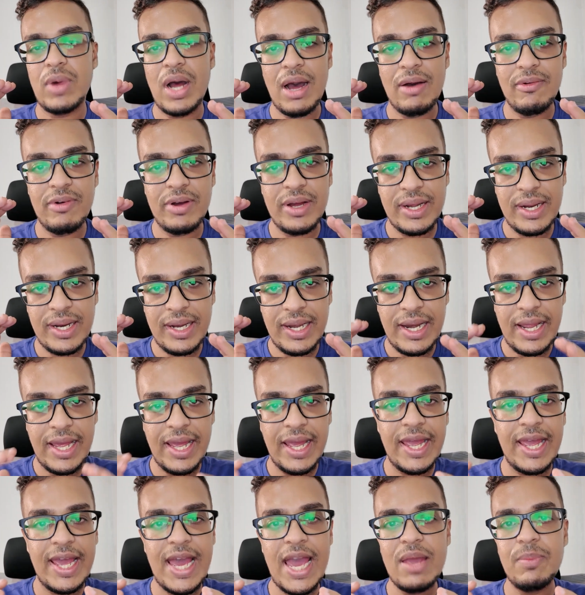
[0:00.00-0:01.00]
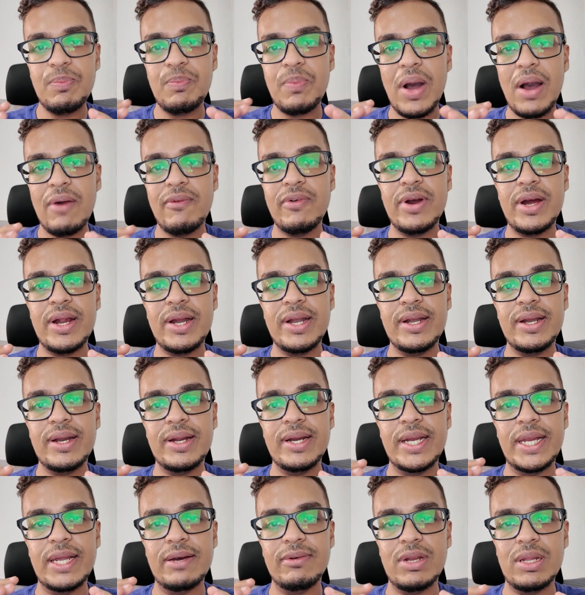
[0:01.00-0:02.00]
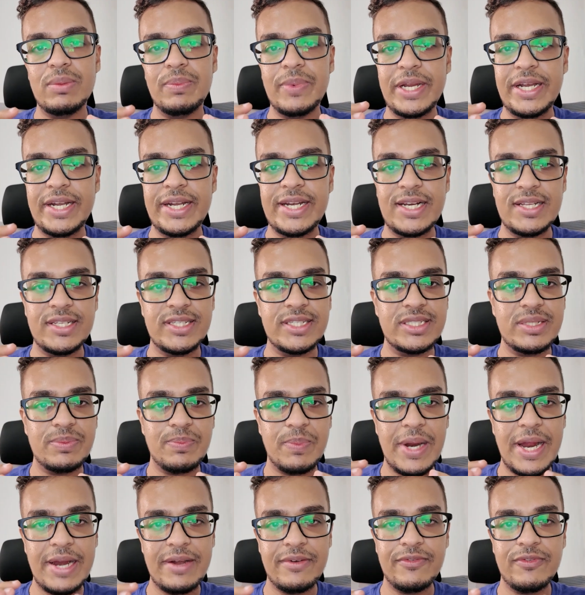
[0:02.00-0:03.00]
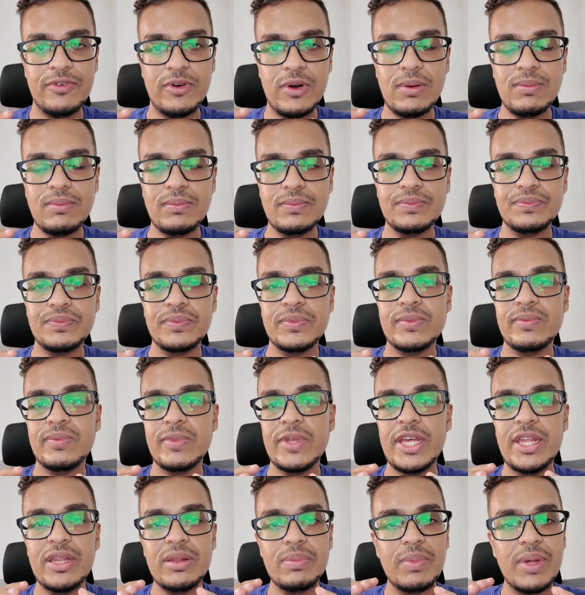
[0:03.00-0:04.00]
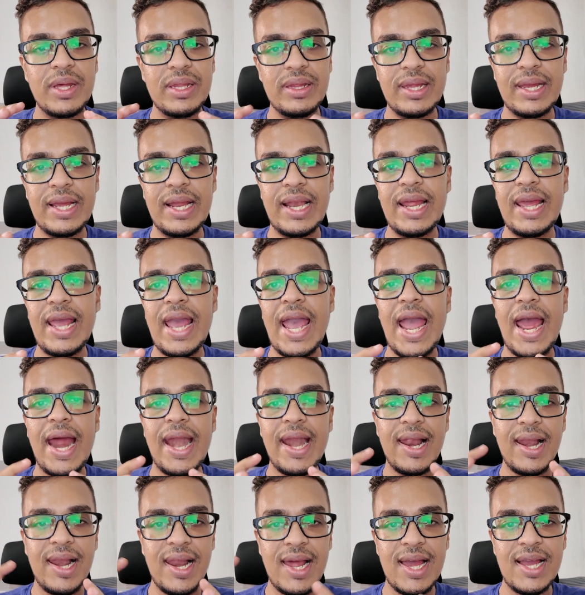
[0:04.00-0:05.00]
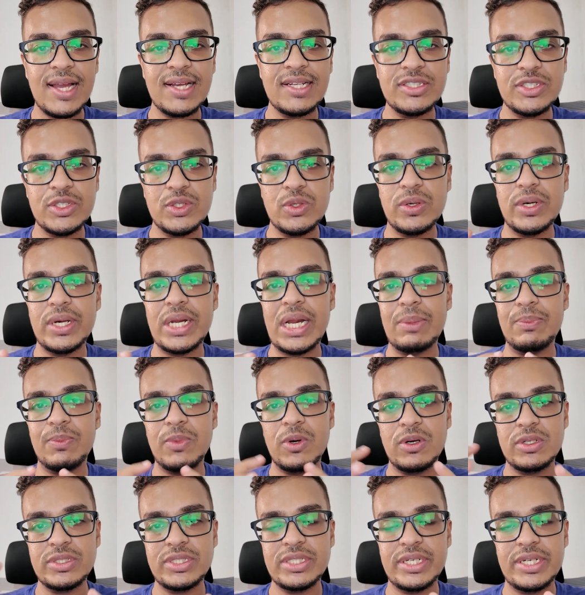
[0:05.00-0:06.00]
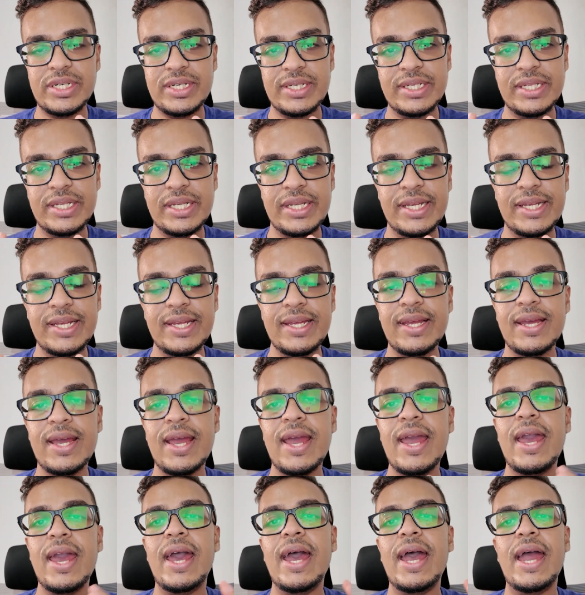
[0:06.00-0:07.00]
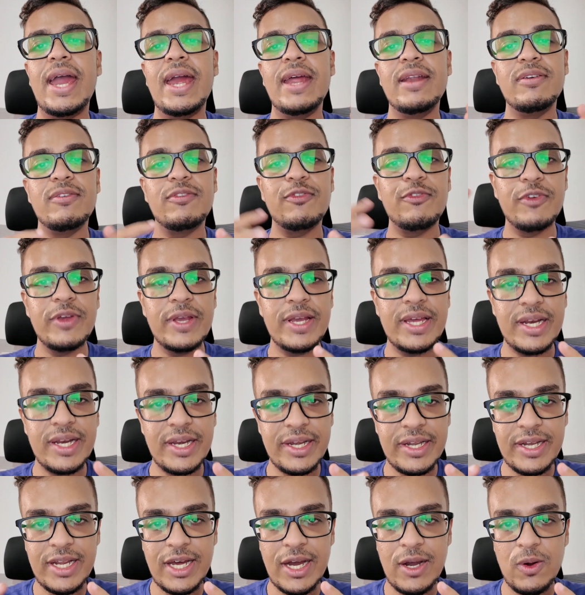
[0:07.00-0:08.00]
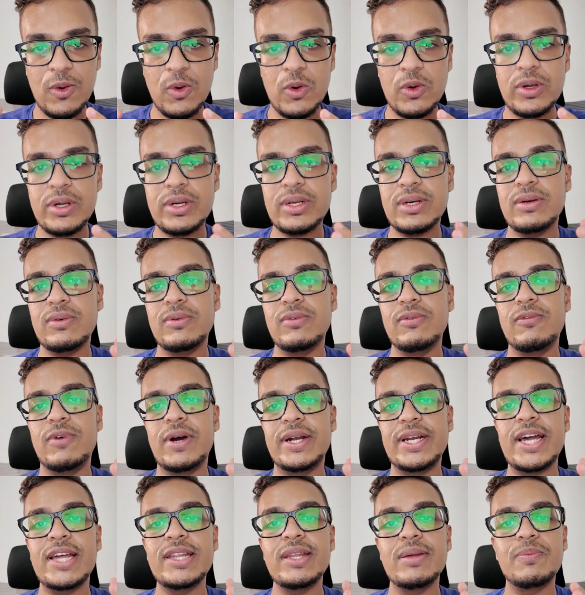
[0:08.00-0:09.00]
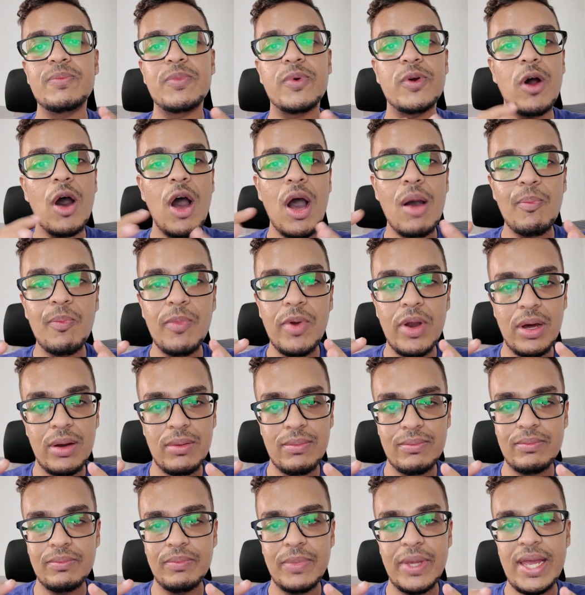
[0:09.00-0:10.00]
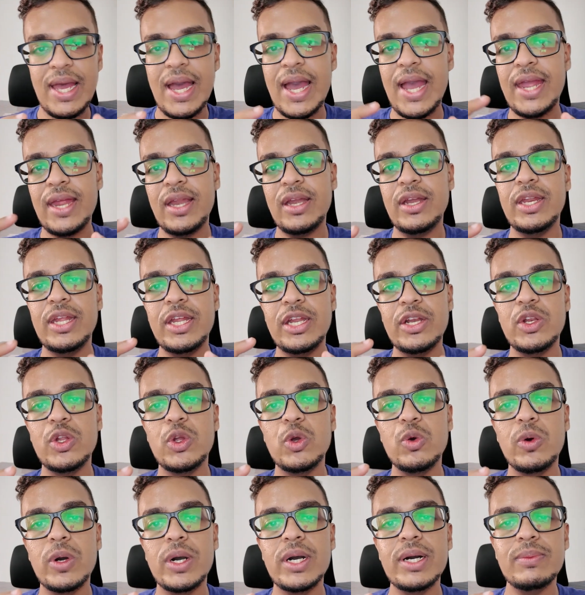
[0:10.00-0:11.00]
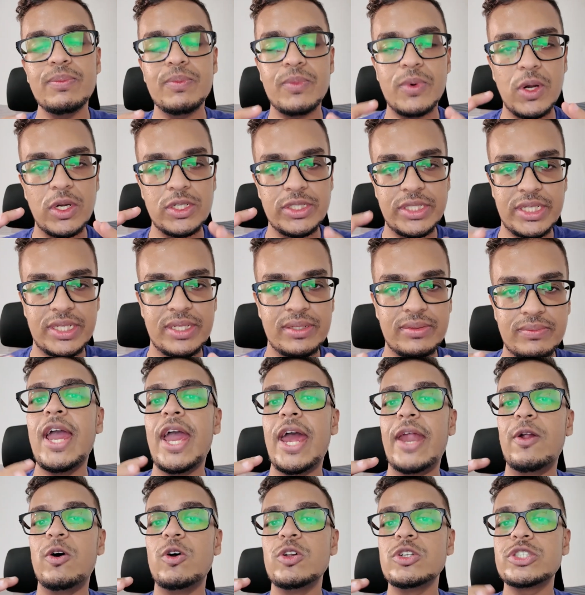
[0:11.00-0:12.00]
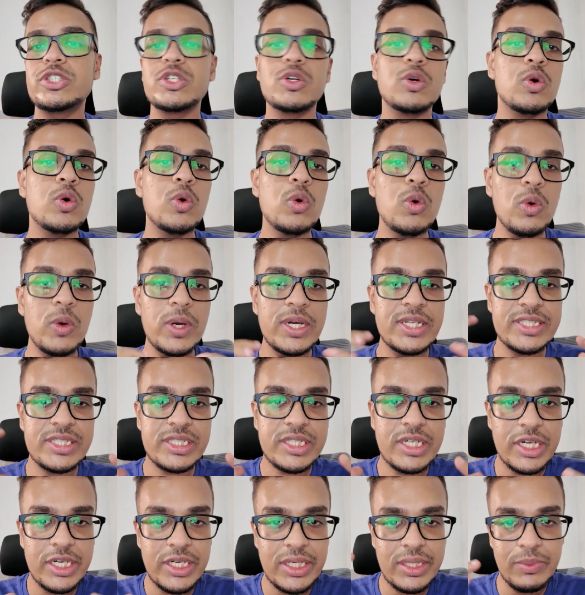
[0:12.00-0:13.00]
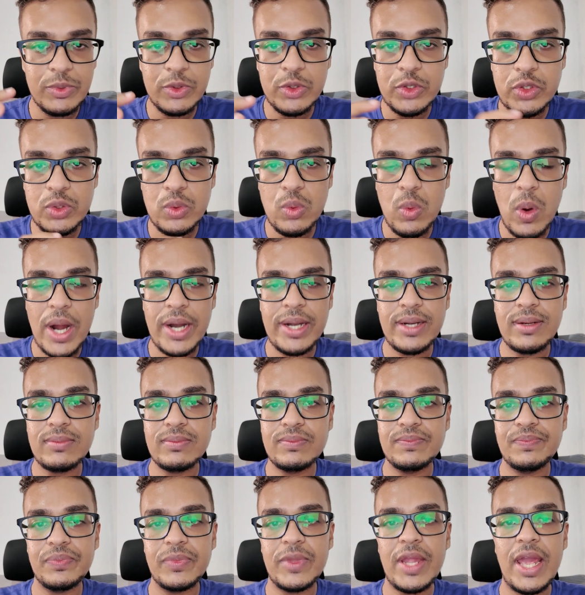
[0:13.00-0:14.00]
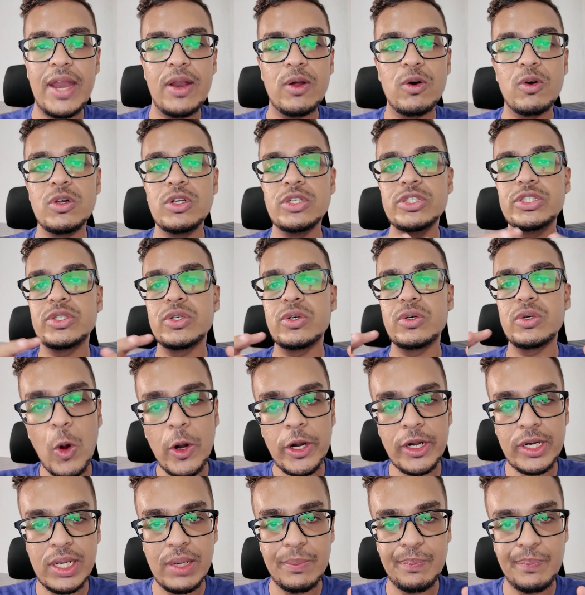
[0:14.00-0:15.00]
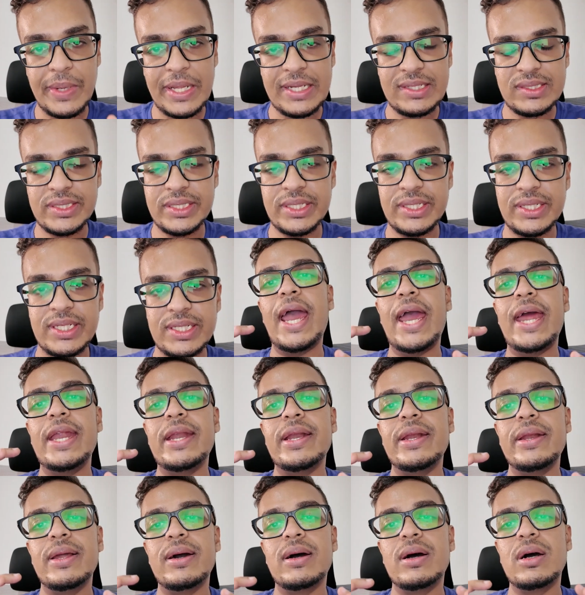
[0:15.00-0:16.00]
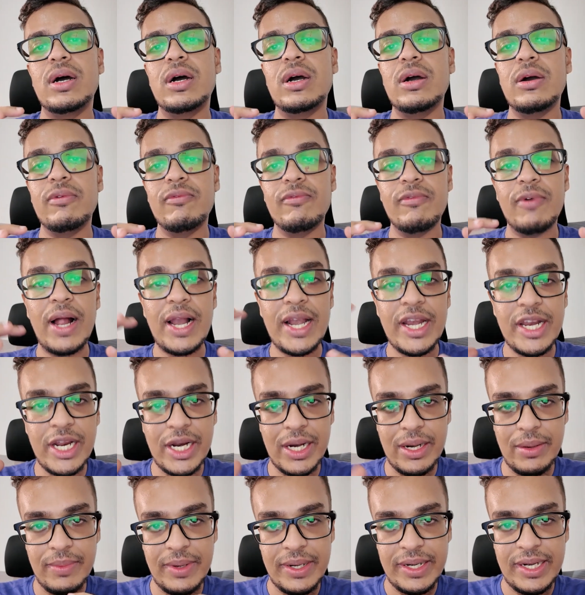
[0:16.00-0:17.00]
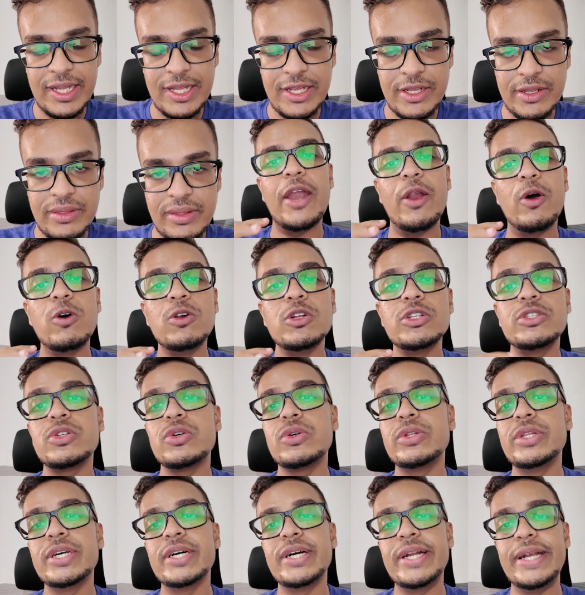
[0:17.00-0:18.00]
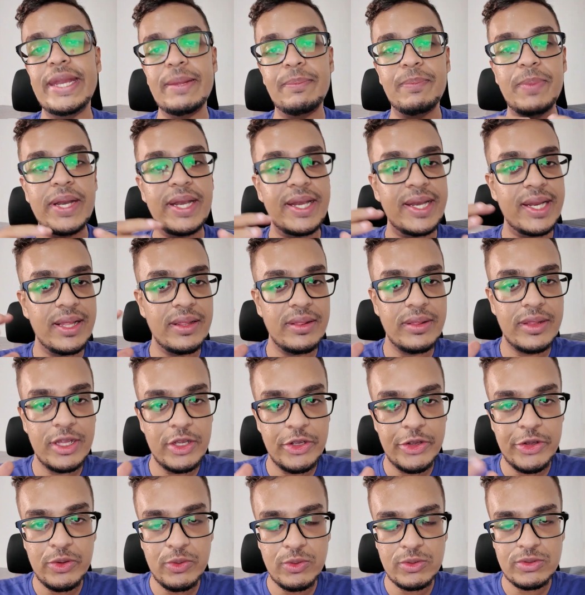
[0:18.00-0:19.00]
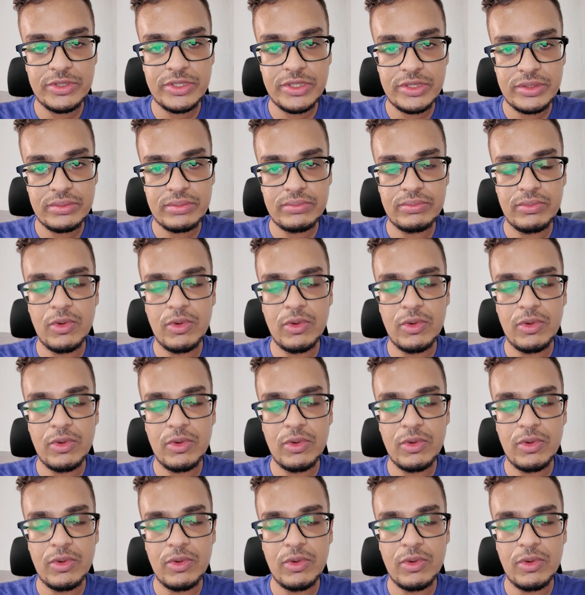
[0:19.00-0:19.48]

Our AI powered developer intelligence platform is basically analyze your repository and figure it out what are the problem behind in your project, and also who is contribute to what, and also code complexity and vulnerabilities, and also the dependency issues.